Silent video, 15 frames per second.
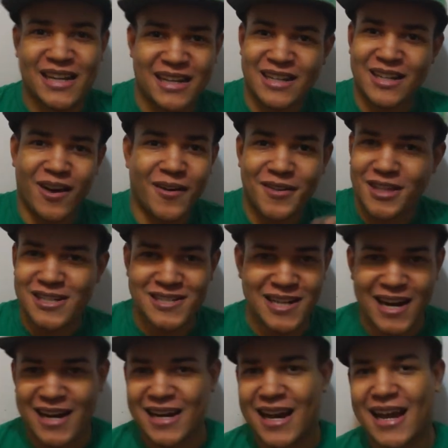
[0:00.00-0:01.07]
and all the
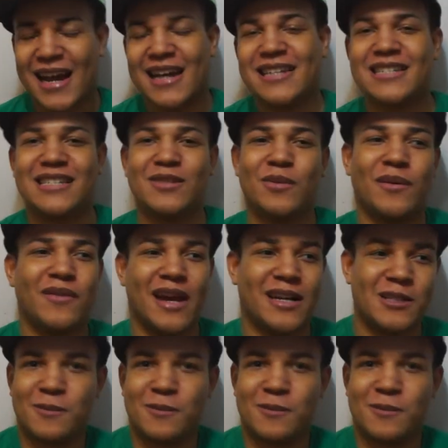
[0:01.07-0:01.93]
giant hiatuses we've had.